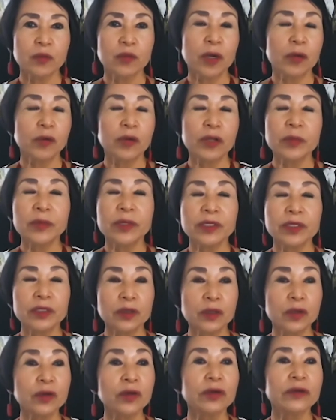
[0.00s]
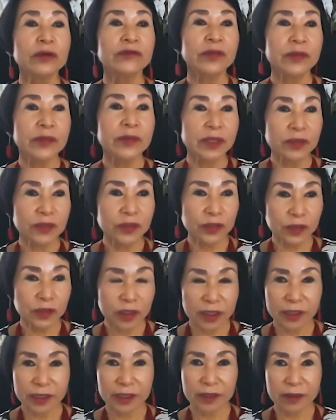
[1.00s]
what we must learn from their
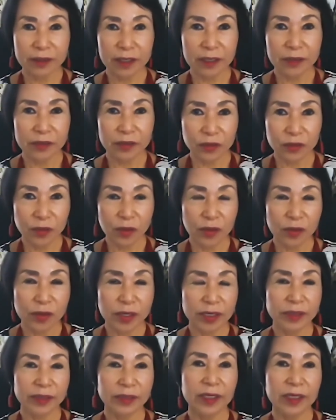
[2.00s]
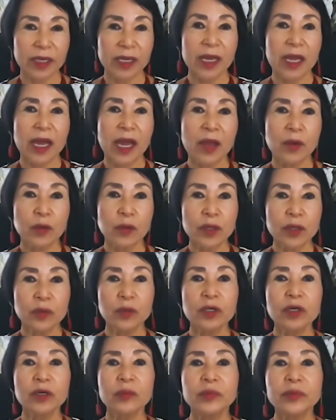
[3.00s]
stories. And we
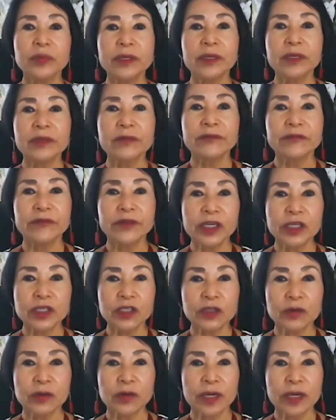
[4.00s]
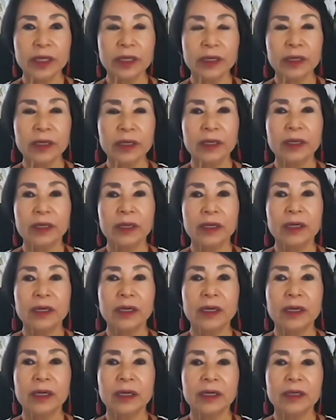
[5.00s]
will be featuring
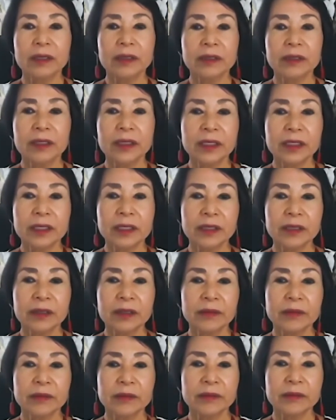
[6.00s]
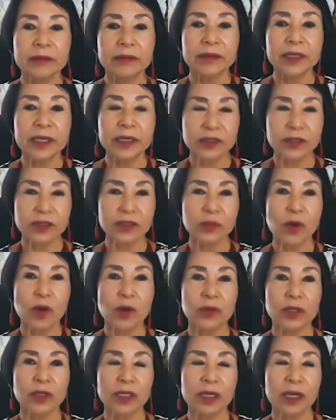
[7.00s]
the
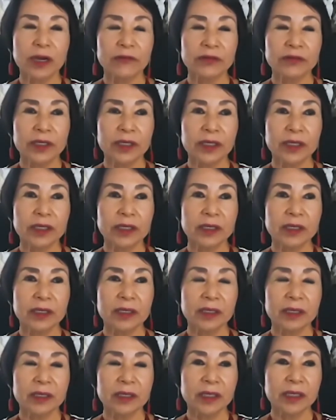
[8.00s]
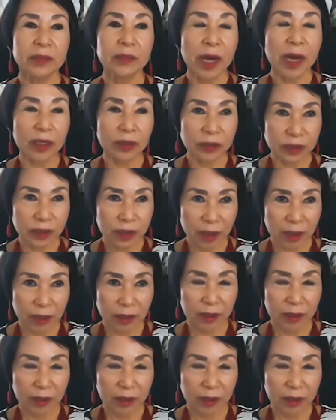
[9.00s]
testimony of the Hibakusha.